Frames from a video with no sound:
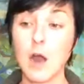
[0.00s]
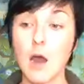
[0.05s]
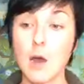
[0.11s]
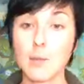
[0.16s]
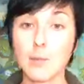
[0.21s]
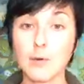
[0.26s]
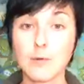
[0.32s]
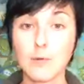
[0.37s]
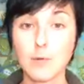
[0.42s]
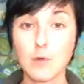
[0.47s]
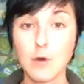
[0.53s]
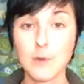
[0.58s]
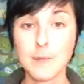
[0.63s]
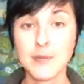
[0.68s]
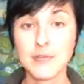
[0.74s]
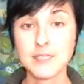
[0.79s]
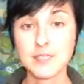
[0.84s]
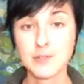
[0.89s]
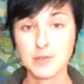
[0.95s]
a
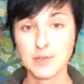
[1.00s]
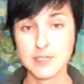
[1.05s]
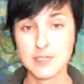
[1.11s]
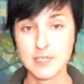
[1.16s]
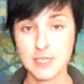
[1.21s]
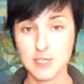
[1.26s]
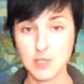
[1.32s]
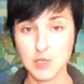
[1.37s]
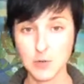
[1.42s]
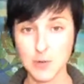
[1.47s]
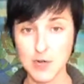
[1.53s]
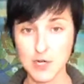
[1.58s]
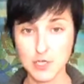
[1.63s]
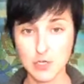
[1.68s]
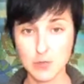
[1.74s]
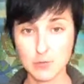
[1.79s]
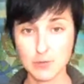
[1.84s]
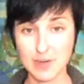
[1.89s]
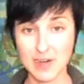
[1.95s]
performance or a
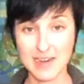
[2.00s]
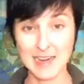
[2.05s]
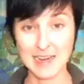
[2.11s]
situation where I